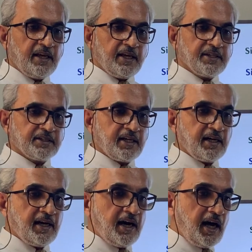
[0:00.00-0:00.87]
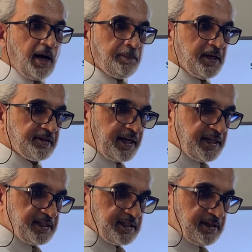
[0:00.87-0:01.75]
in the upper
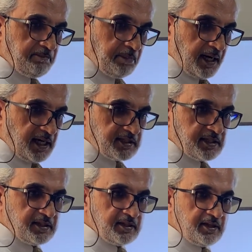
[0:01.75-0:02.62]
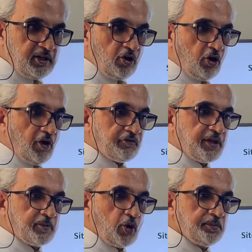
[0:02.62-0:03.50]
right part of the
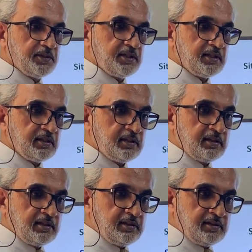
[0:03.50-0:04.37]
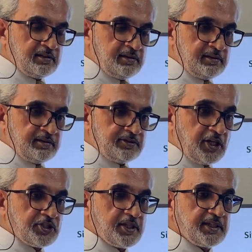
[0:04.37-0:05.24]
abdomen,
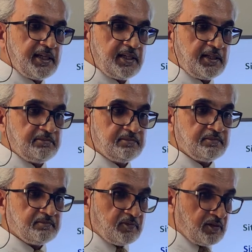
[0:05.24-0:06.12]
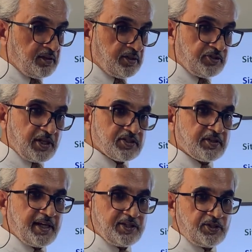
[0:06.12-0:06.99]
touching the chest
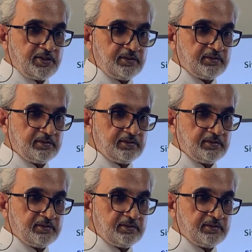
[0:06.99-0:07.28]
cage.